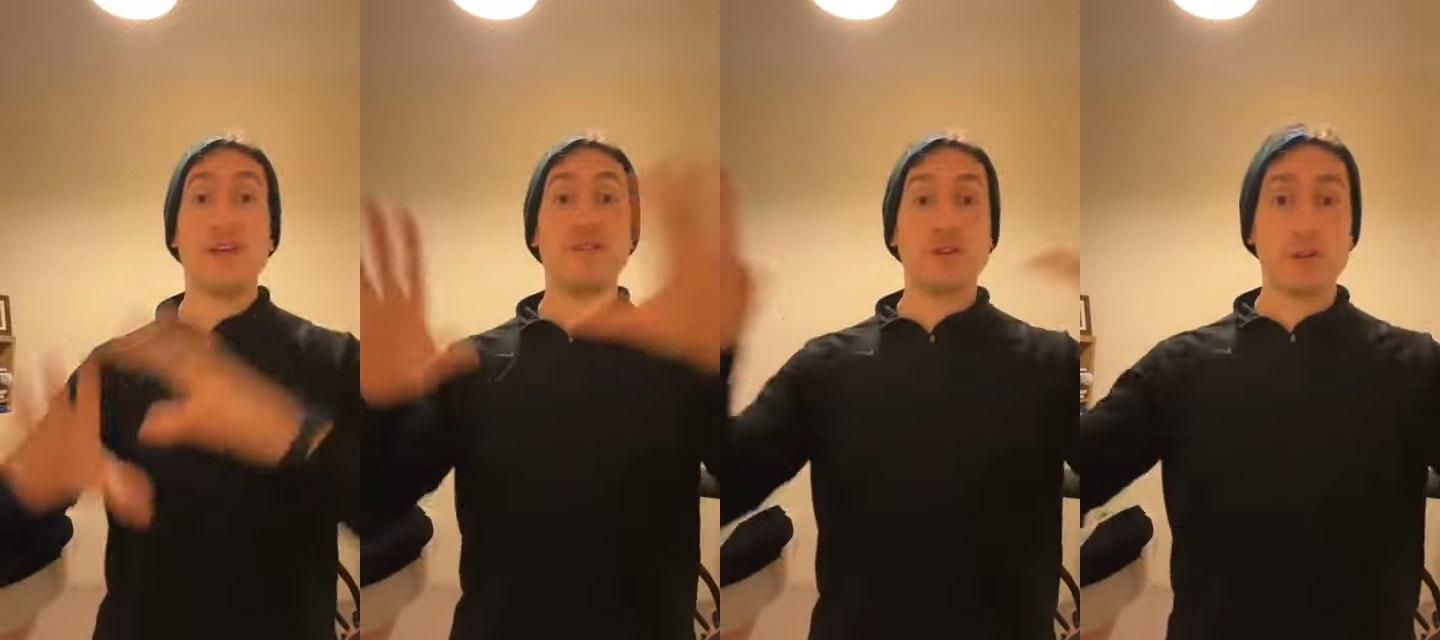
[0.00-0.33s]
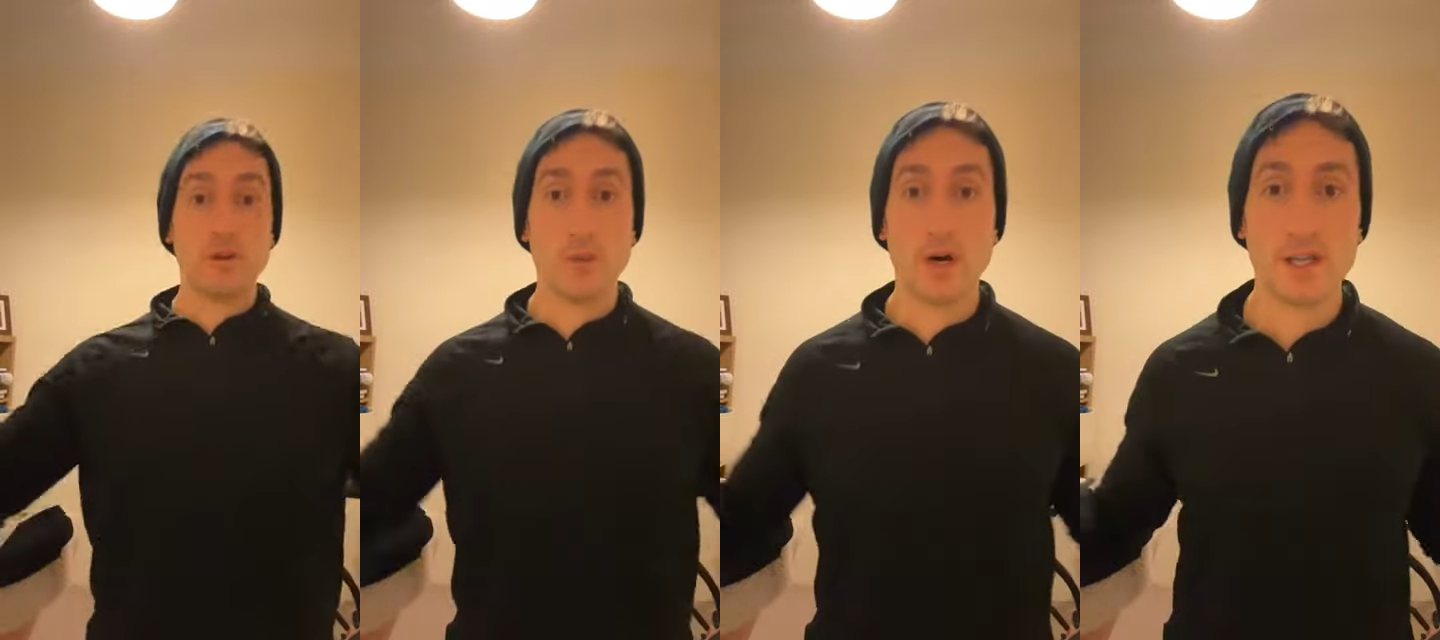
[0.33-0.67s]
even on
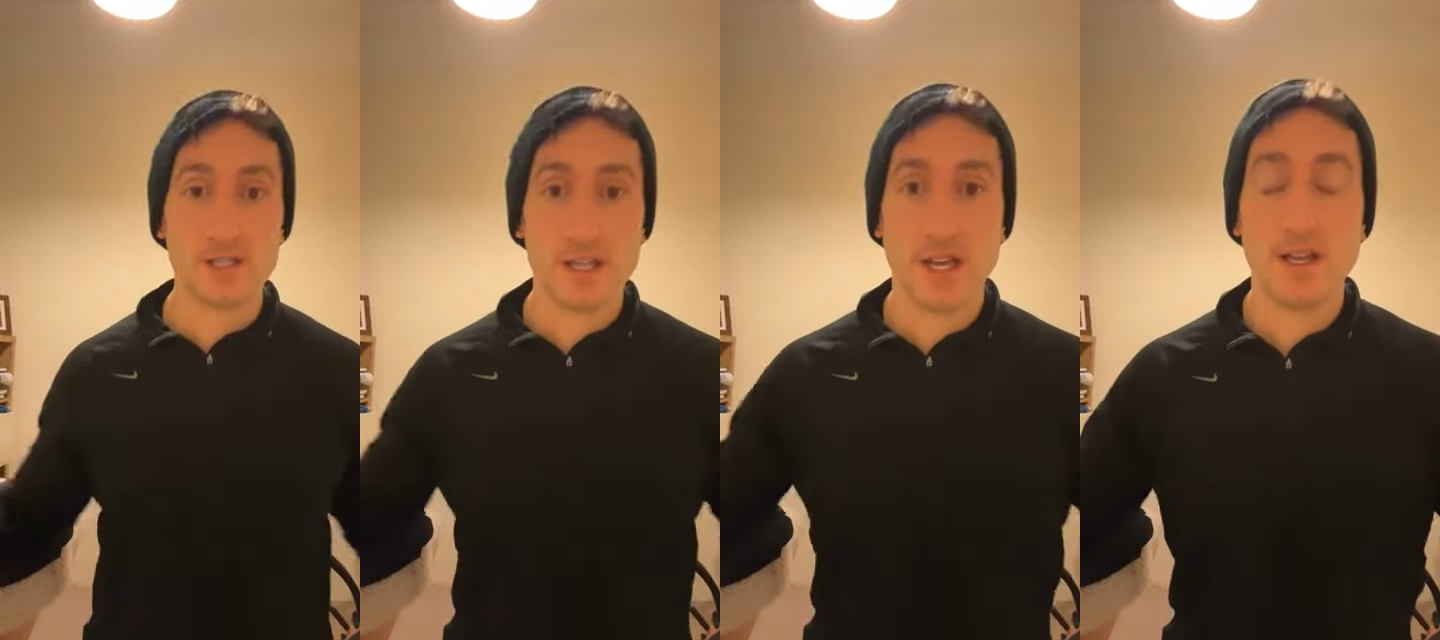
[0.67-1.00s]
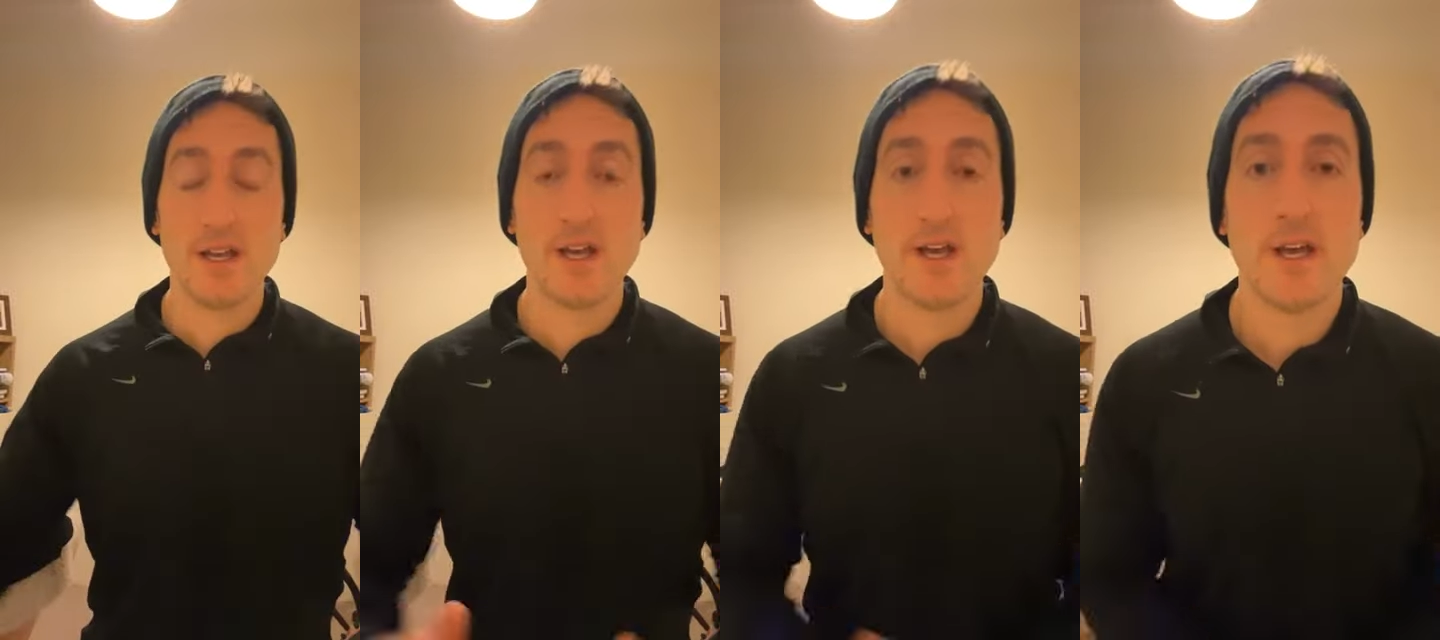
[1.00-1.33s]
your worst day
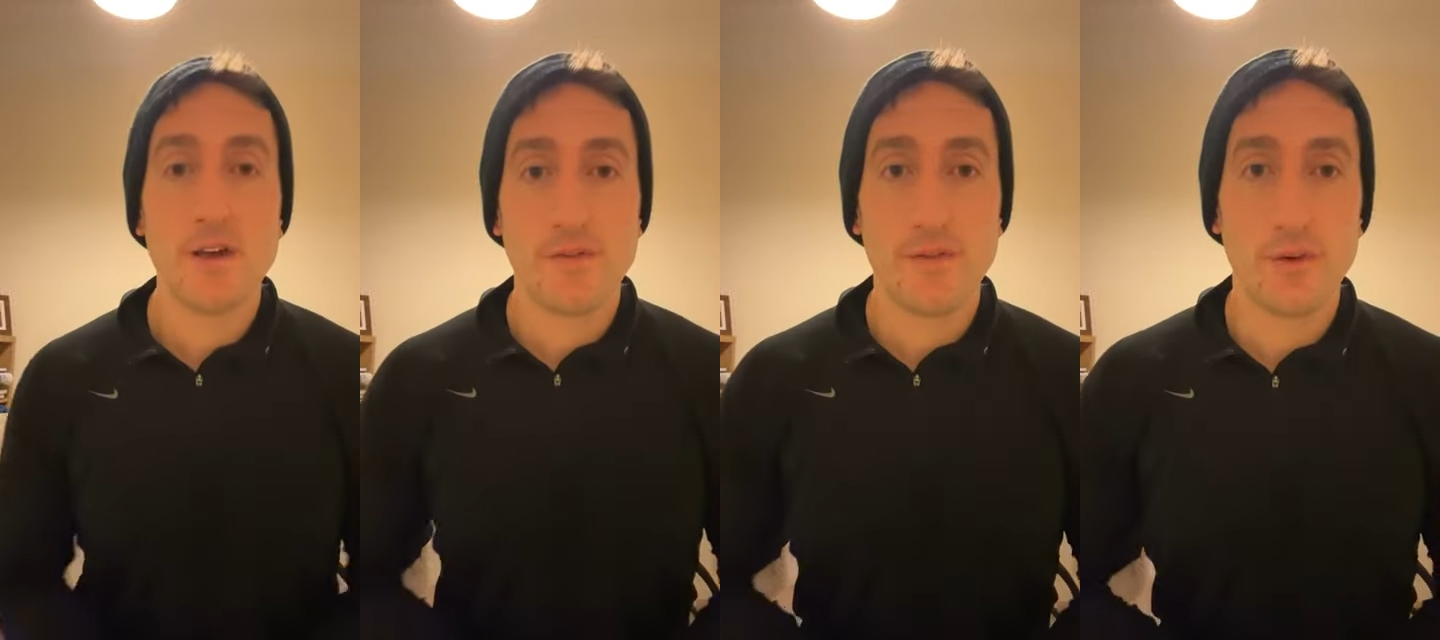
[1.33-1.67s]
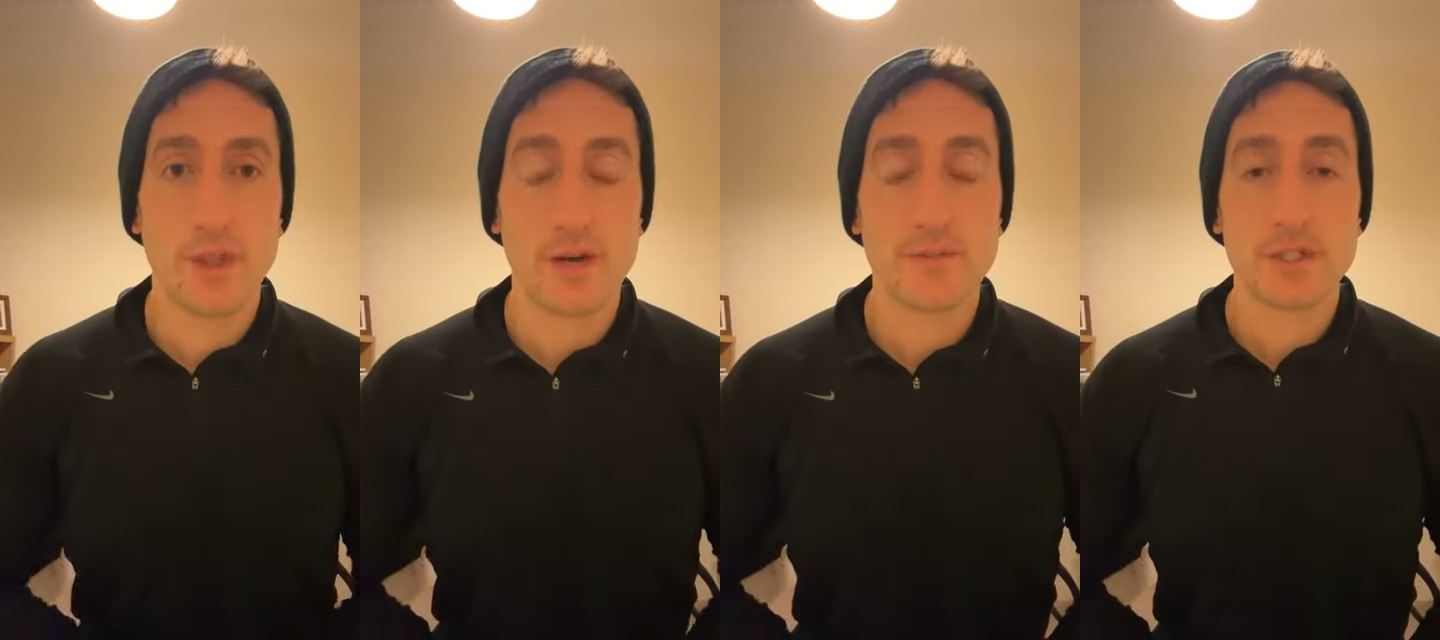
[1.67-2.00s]

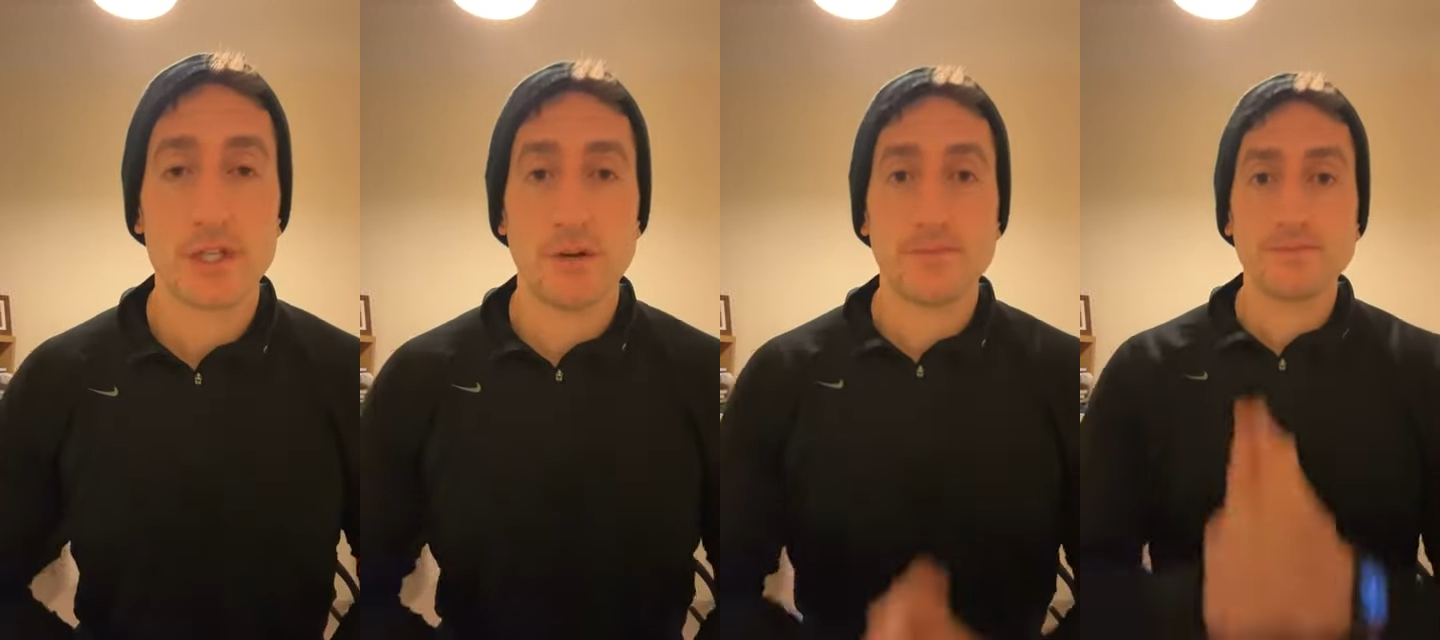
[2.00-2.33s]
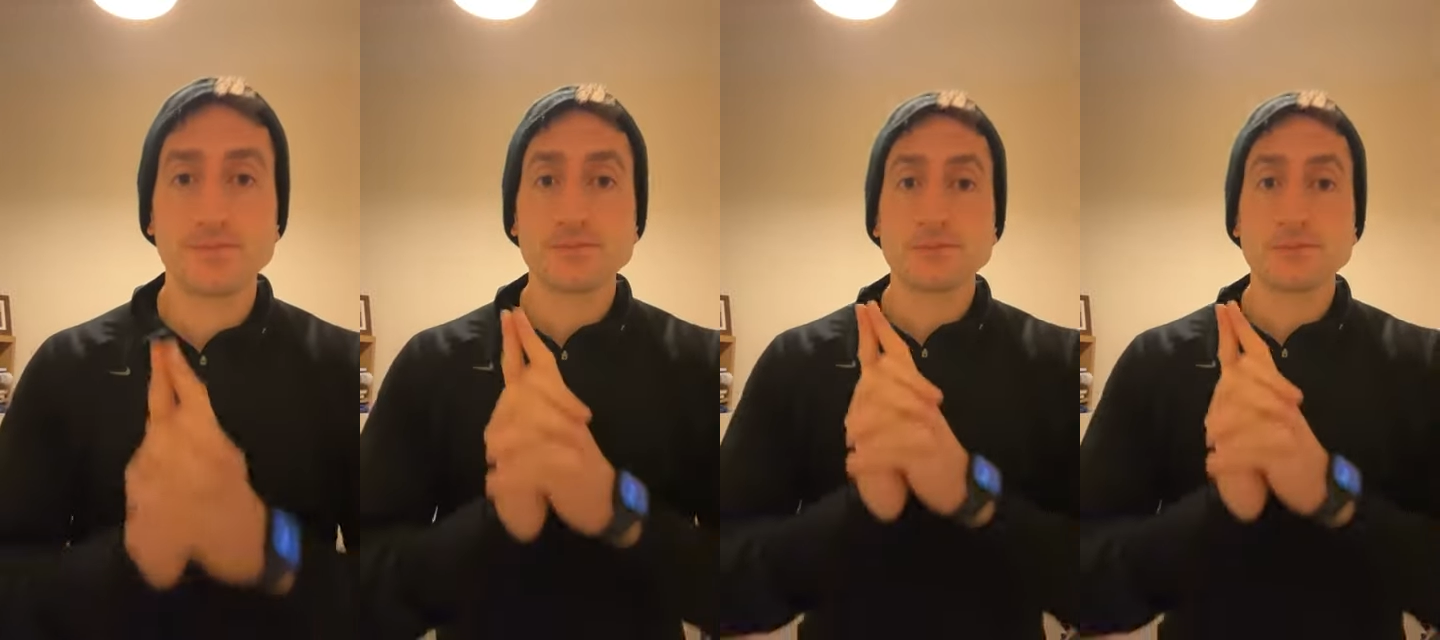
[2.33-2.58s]
for that. So